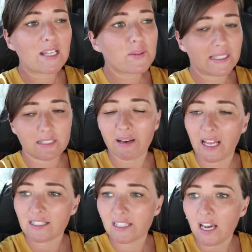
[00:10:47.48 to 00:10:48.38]
About 20
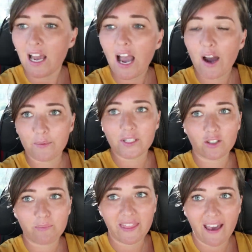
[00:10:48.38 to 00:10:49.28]
minutes. And we
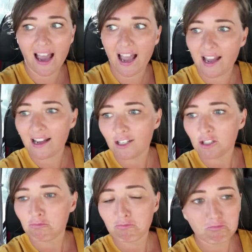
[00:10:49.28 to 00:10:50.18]
should be there.
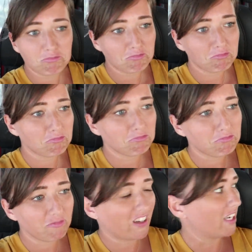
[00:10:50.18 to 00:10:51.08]

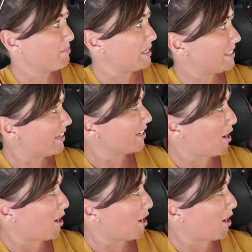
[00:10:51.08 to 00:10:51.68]
Feeling a bit sad